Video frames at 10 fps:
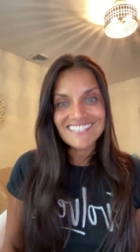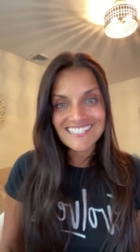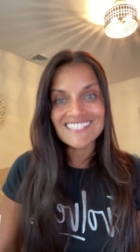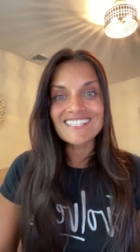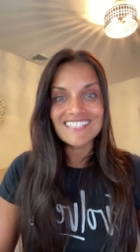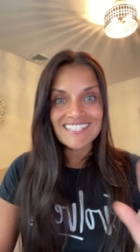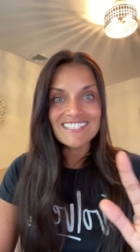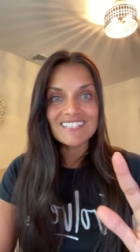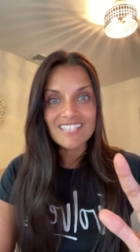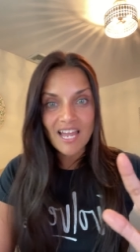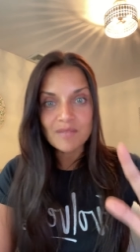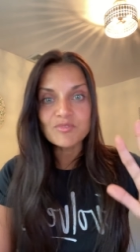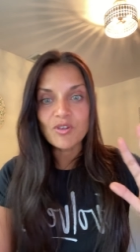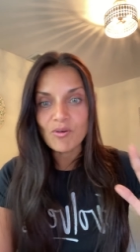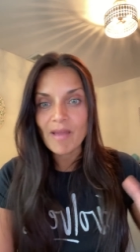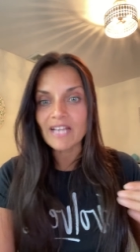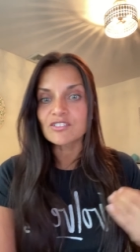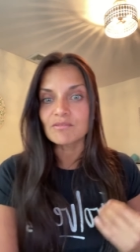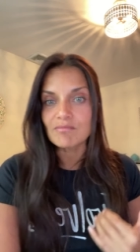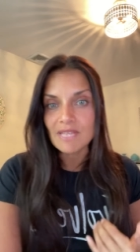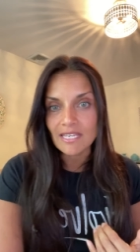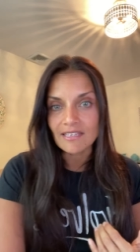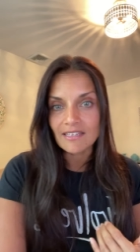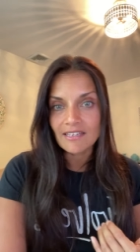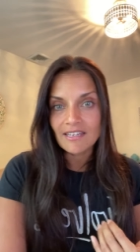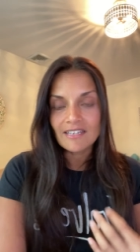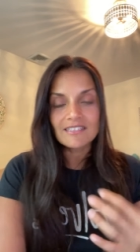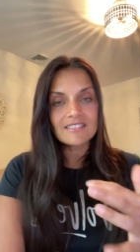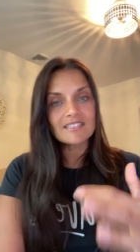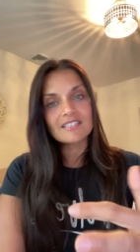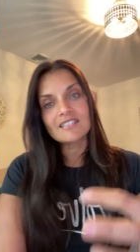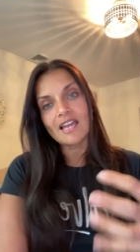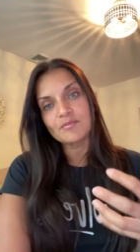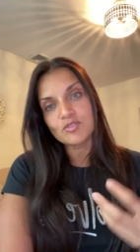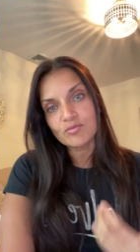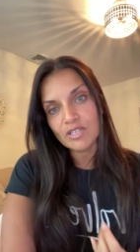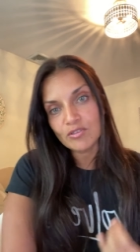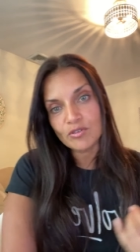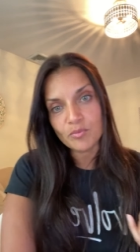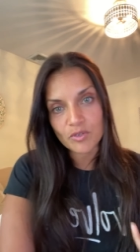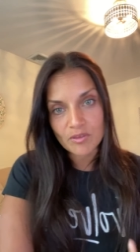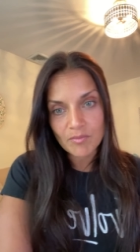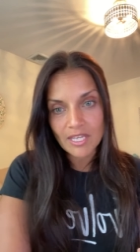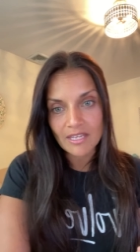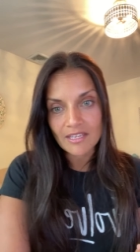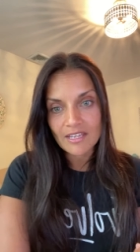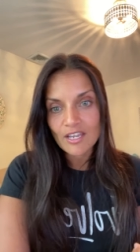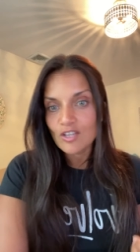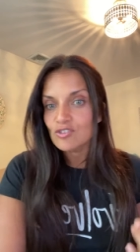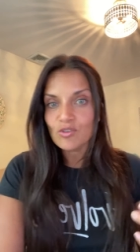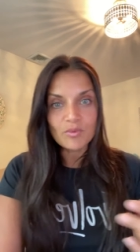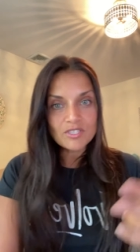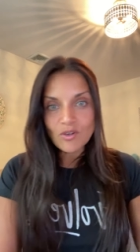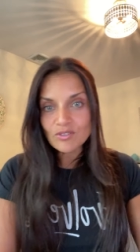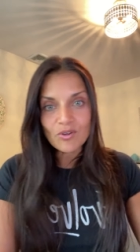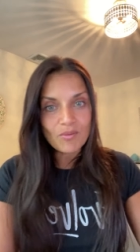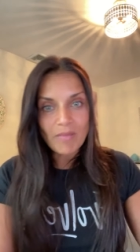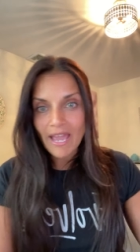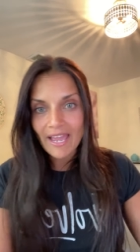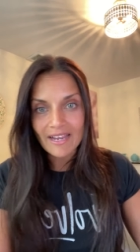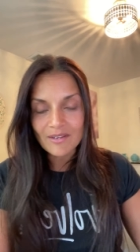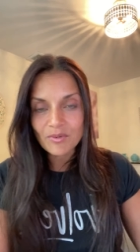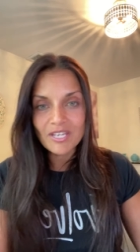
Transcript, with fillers: this is this is a time to go back to me this is a time to regroup with me so we don't go back